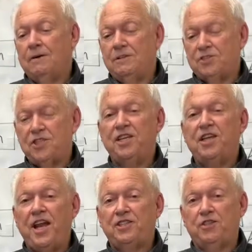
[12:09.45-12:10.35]
sin
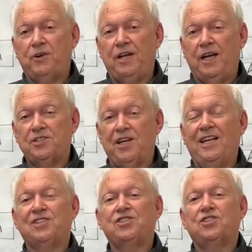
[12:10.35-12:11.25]
nature in us and
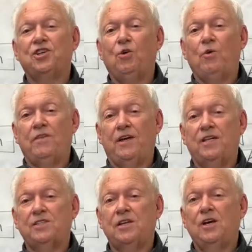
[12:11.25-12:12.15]
it's still with
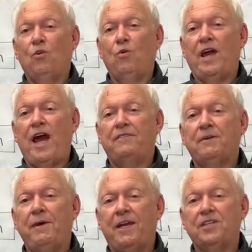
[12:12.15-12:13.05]
us, we have
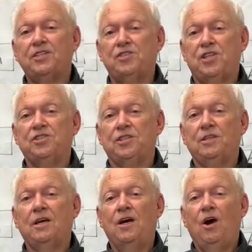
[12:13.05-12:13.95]
to make a
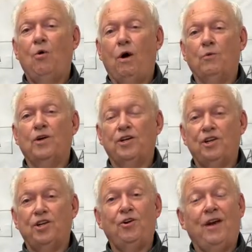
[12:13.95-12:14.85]
decision what we're going to do.